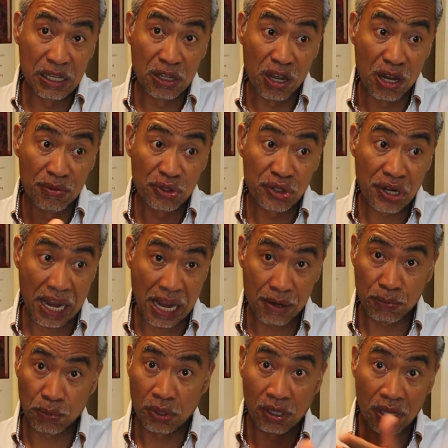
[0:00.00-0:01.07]

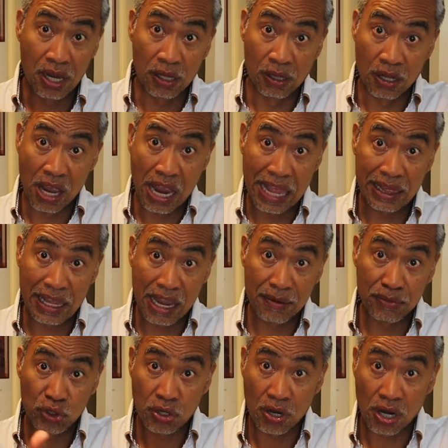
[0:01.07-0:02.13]

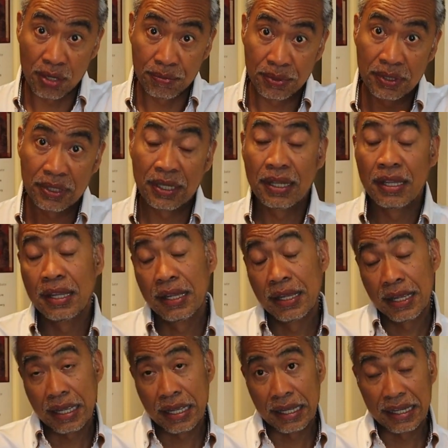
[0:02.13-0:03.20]
lamb chops
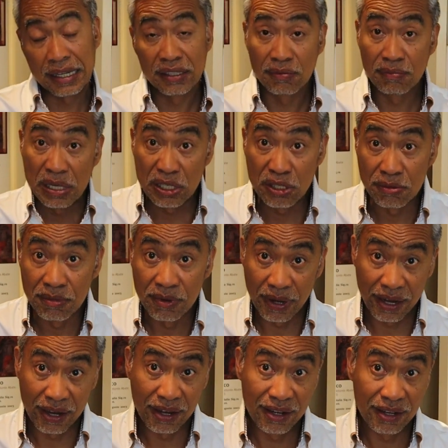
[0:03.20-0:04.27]
and medium
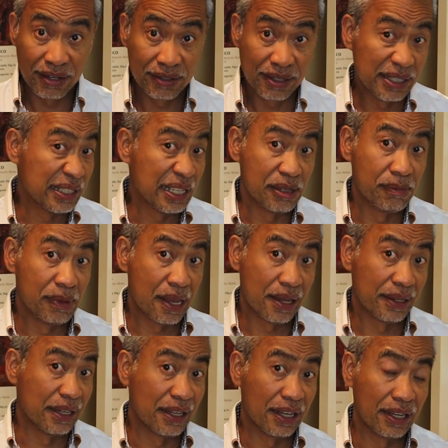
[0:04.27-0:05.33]
rare. There's still
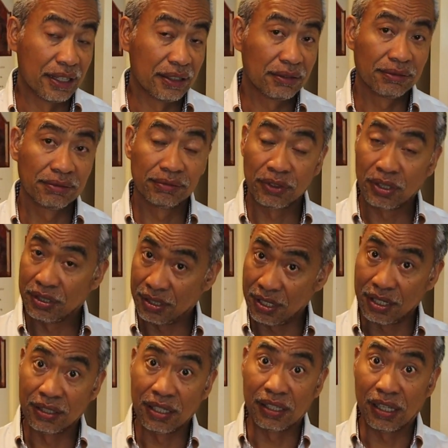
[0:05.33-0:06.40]
blood in it.
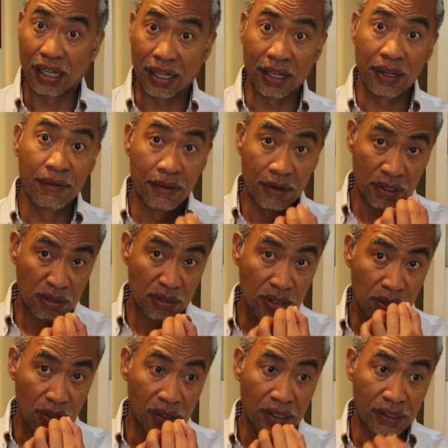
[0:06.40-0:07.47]
Certainly
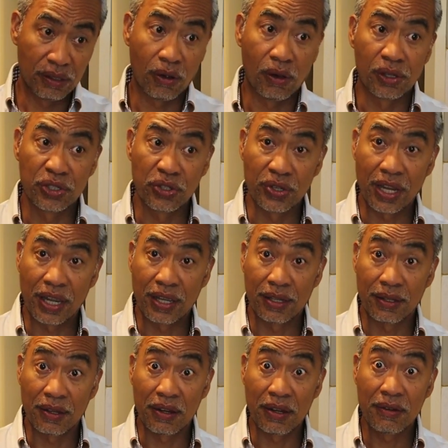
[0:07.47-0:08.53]
you'll also
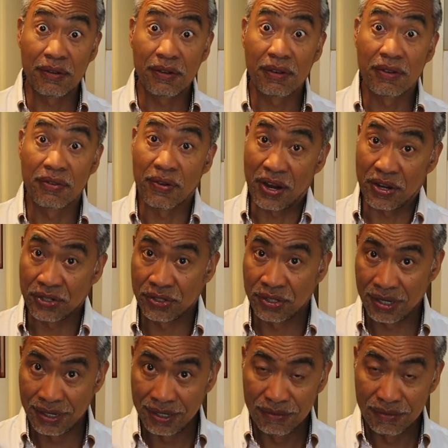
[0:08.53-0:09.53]
get the fresh